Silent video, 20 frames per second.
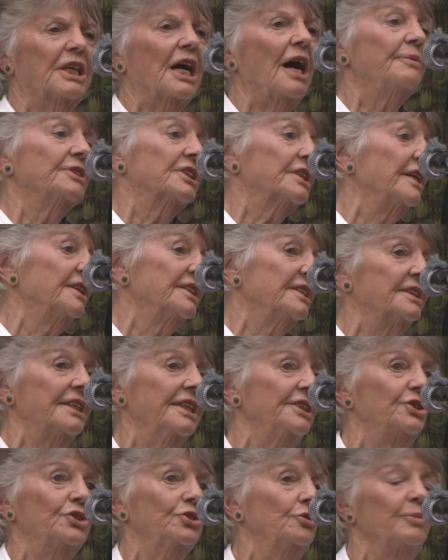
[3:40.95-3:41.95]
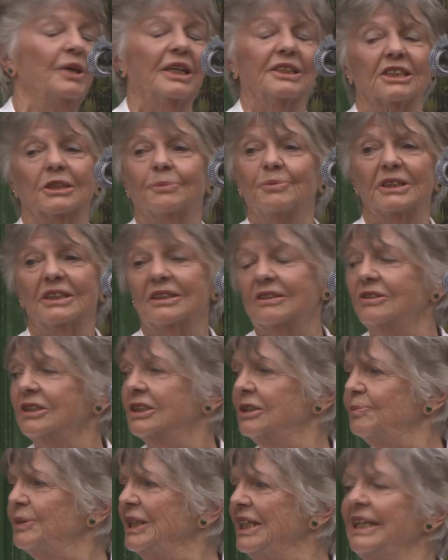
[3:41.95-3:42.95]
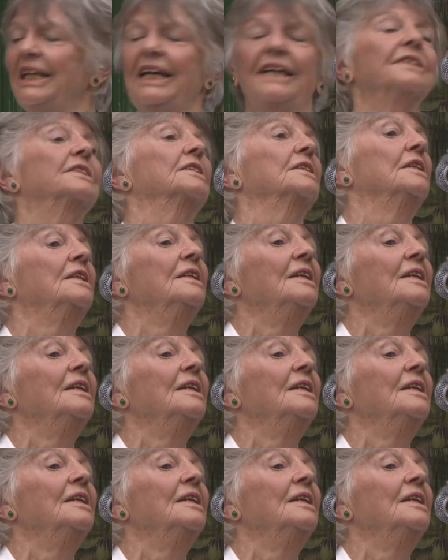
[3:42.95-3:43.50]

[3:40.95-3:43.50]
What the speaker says: but I was going to say 2 months, but it could have been less.